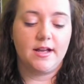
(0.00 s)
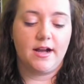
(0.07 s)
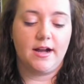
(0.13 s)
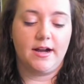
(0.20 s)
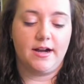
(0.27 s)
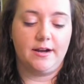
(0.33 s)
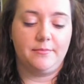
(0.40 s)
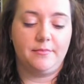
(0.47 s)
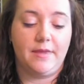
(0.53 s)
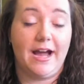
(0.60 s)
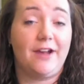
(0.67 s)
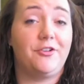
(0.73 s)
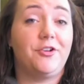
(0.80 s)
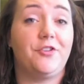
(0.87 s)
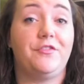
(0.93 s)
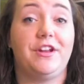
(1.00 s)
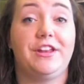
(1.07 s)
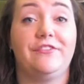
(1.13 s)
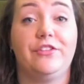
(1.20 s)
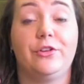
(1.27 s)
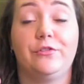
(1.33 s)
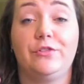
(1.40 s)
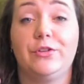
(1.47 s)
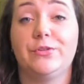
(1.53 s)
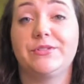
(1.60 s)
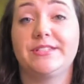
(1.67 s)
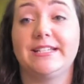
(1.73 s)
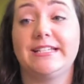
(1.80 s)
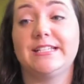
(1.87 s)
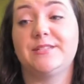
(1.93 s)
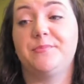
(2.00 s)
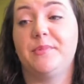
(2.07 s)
I don't know if any of you have used this,